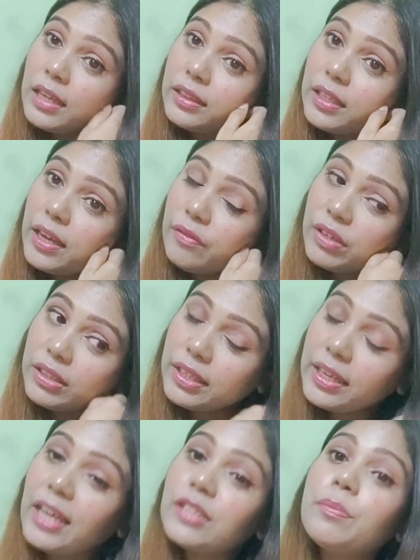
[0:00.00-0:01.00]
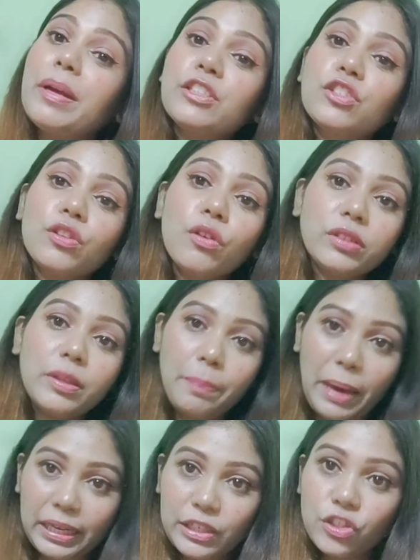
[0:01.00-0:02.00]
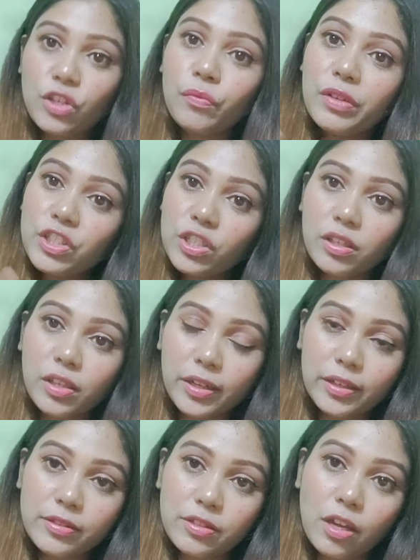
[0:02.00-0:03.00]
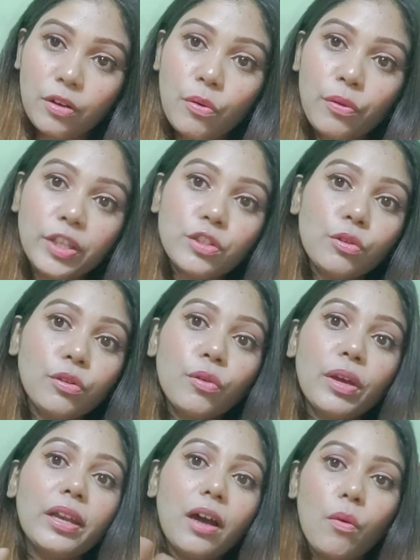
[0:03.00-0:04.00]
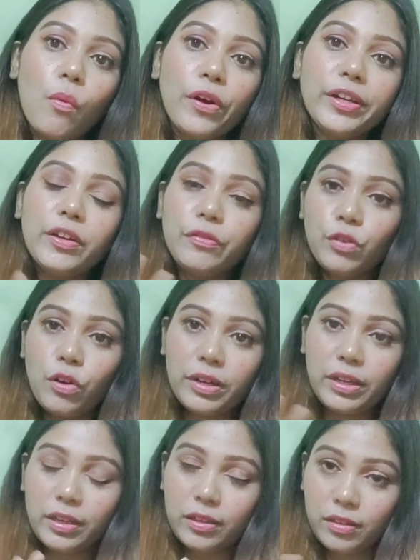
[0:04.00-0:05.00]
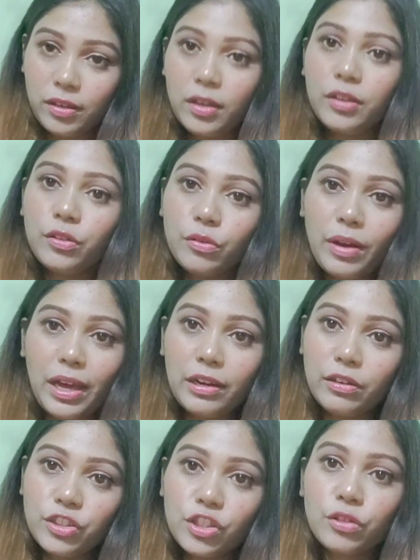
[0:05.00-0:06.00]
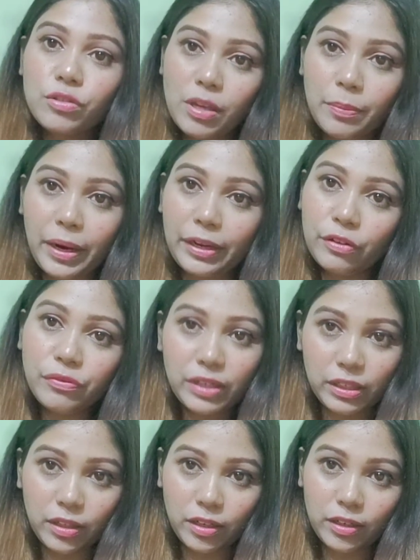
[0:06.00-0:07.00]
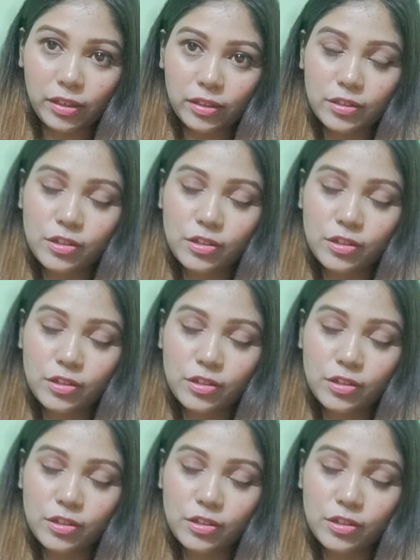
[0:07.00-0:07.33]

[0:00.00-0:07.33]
everything has mentioned on the packaging which ingredients are going, so you can avoid if you are allergic to some kind of ingredients.